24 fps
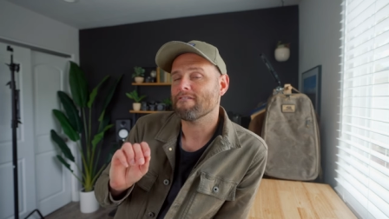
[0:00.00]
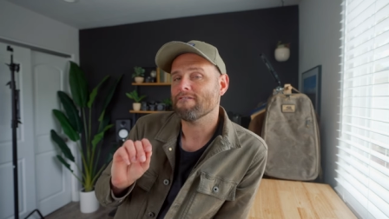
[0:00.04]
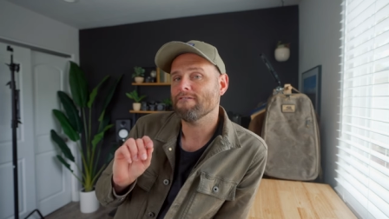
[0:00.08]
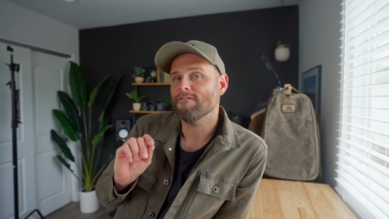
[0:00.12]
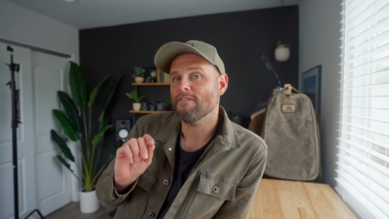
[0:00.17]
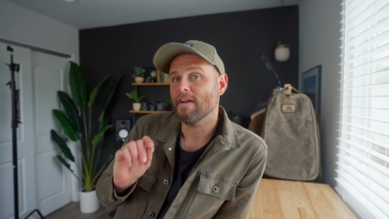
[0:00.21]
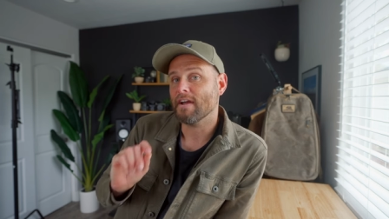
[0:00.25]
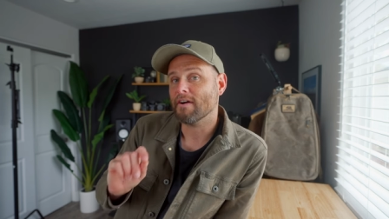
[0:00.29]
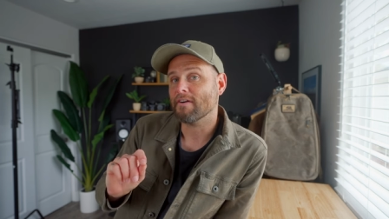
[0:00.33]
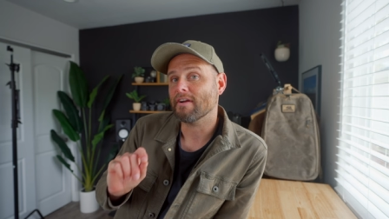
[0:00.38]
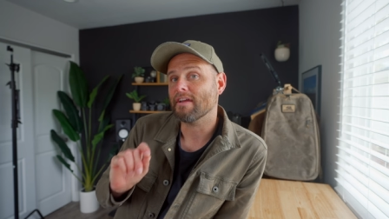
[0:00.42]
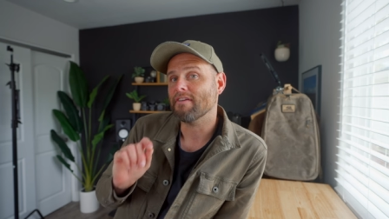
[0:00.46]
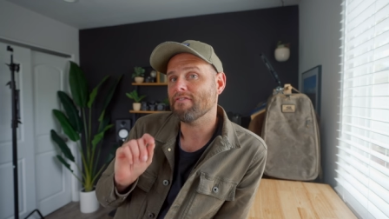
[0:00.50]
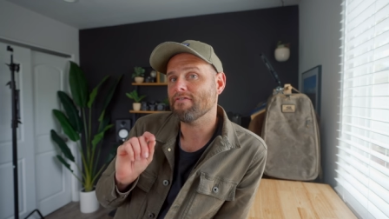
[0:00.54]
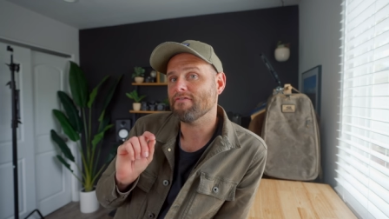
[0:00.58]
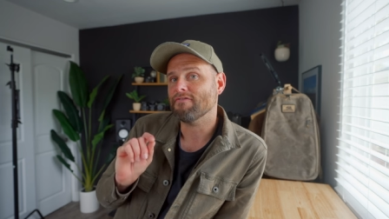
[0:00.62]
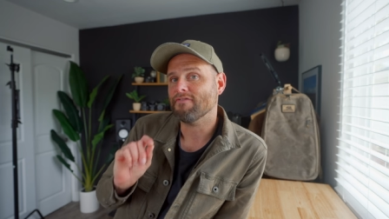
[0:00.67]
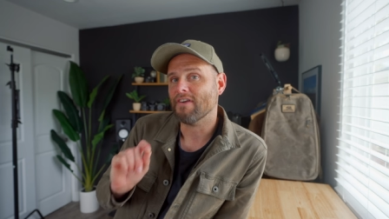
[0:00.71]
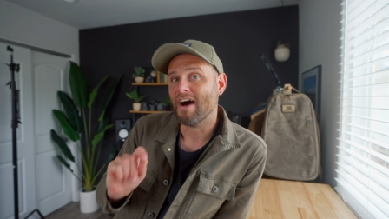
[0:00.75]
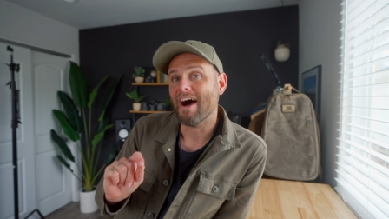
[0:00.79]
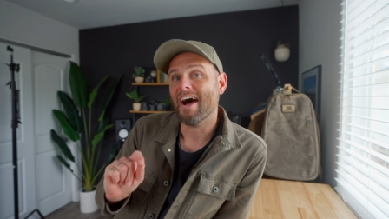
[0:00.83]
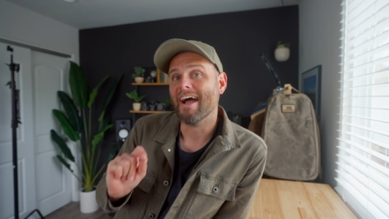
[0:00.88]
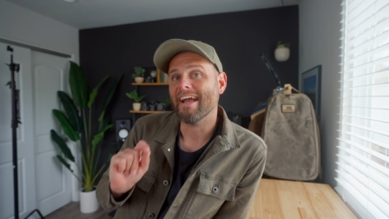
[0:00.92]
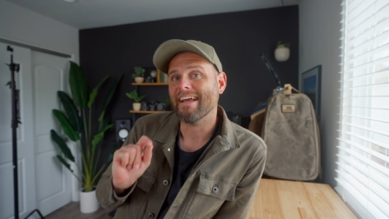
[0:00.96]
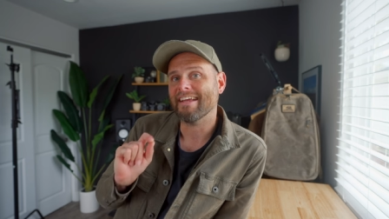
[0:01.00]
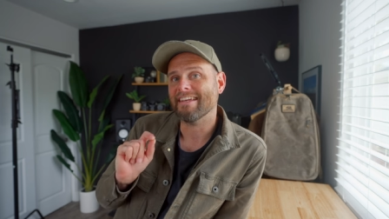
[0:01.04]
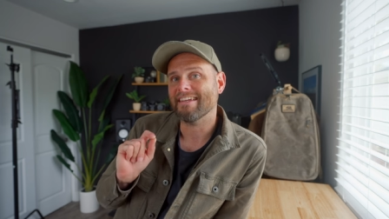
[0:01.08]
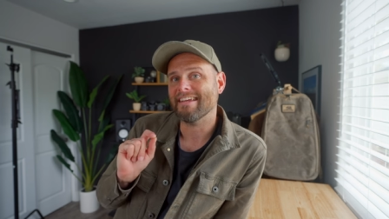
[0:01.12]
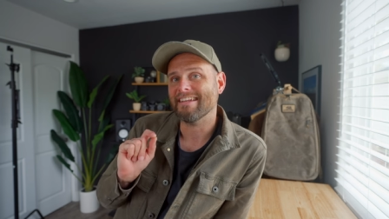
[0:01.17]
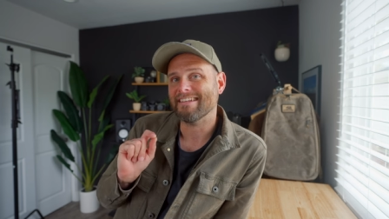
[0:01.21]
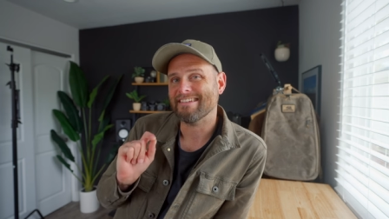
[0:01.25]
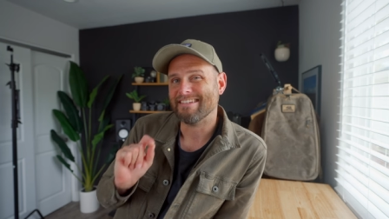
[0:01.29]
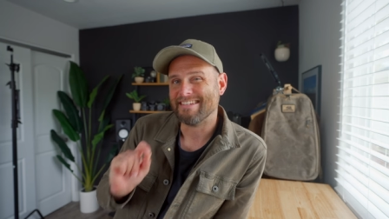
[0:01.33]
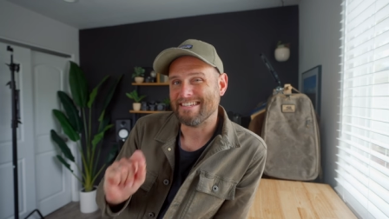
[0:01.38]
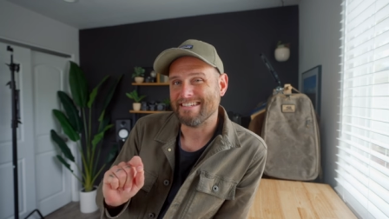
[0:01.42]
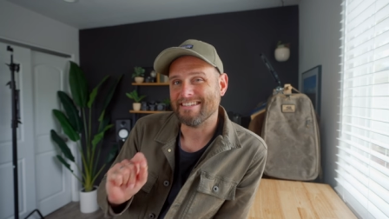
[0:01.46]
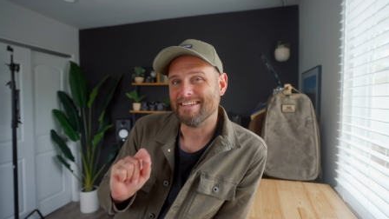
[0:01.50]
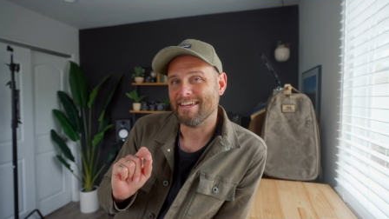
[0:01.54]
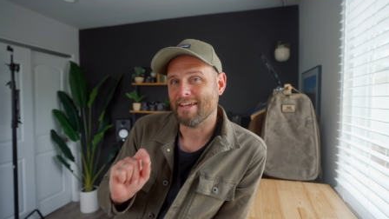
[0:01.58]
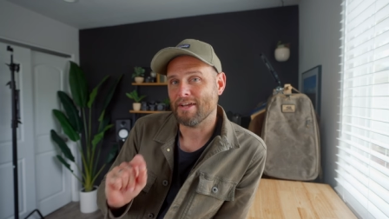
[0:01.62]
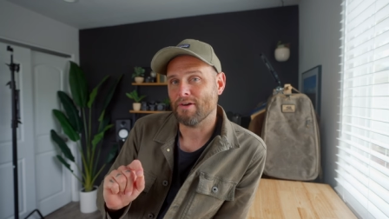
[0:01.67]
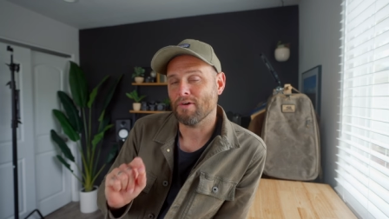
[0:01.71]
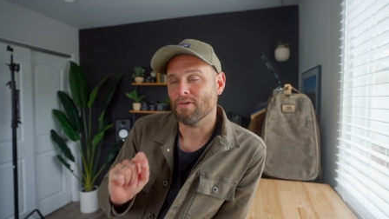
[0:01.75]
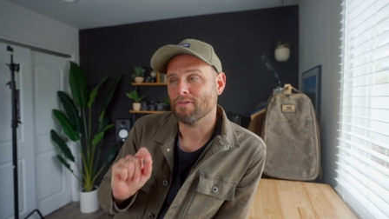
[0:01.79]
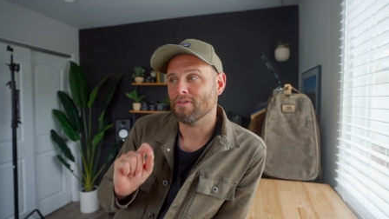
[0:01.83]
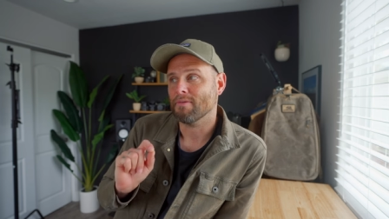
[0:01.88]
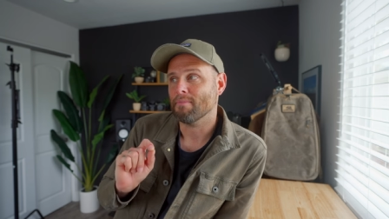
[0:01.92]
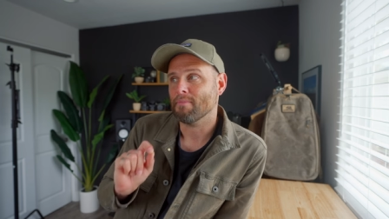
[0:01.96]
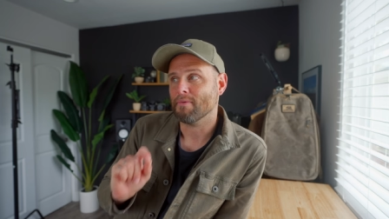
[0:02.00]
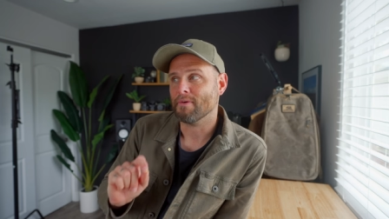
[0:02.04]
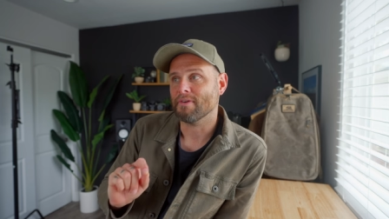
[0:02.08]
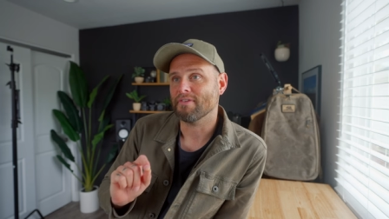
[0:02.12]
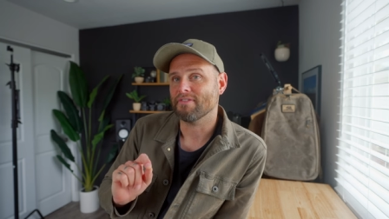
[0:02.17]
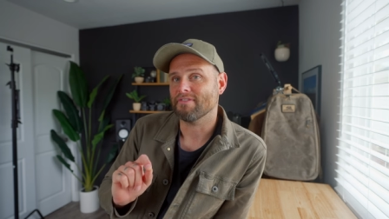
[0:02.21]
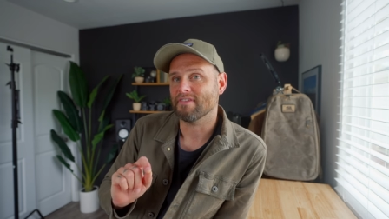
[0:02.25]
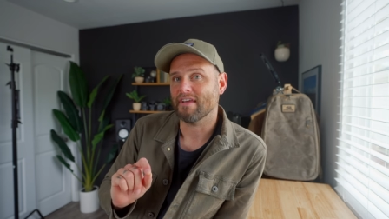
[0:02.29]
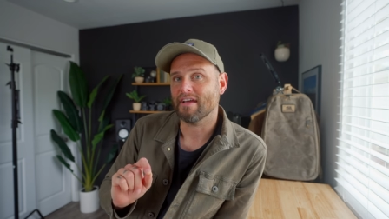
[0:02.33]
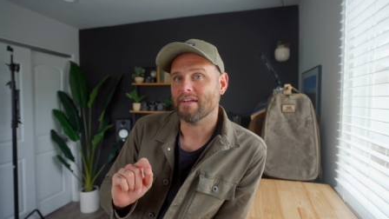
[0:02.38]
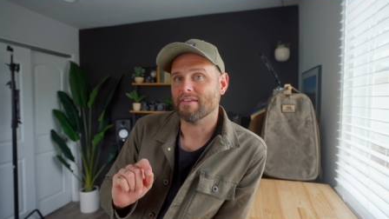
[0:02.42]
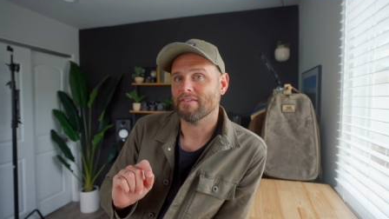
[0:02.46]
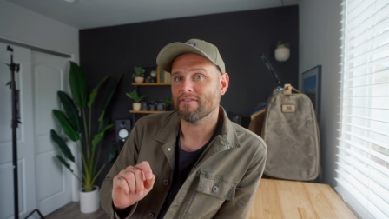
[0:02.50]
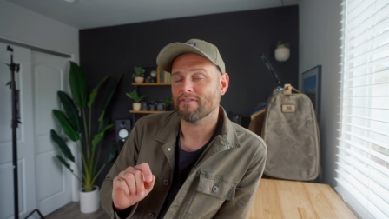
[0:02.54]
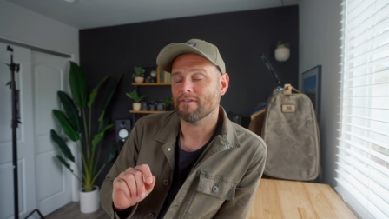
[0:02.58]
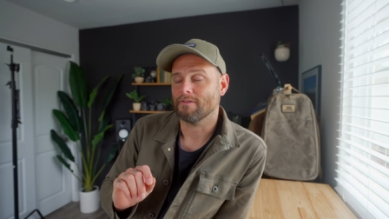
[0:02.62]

very fine detailed presets.